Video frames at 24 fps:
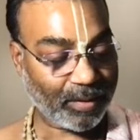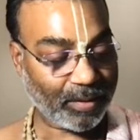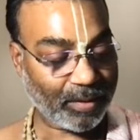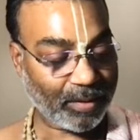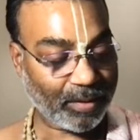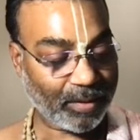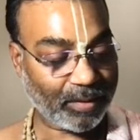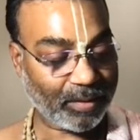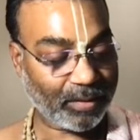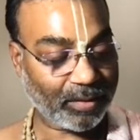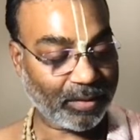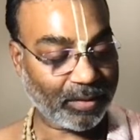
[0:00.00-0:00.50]

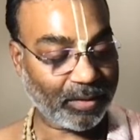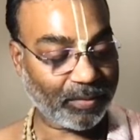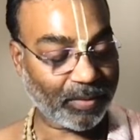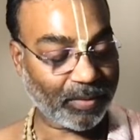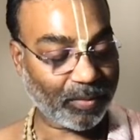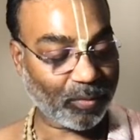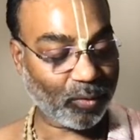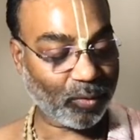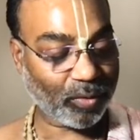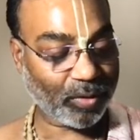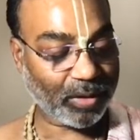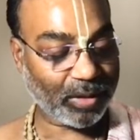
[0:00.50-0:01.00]
This is from
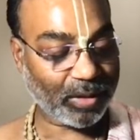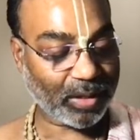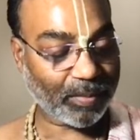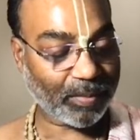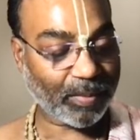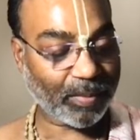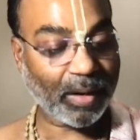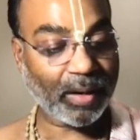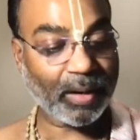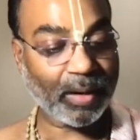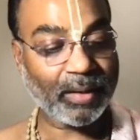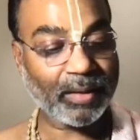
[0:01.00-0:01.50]

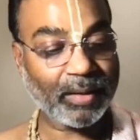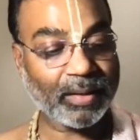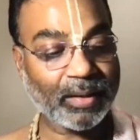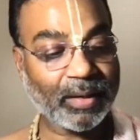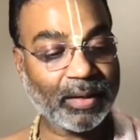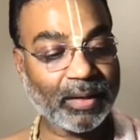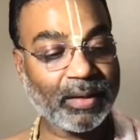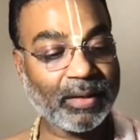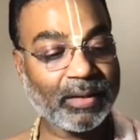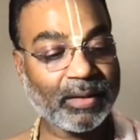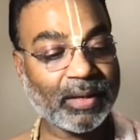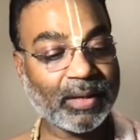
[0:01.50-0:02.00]
Mukundamala,
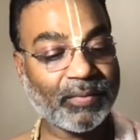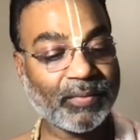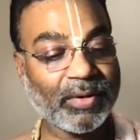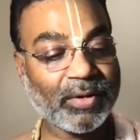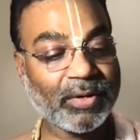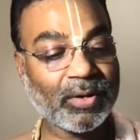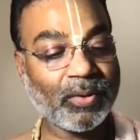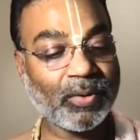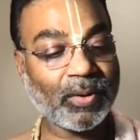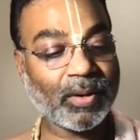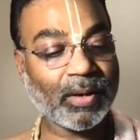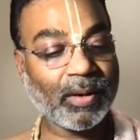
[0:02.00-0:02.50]
37
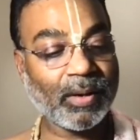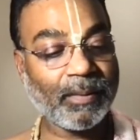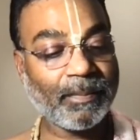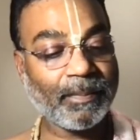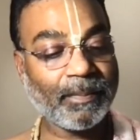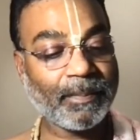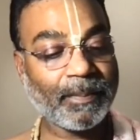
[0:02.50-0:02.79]
sloka.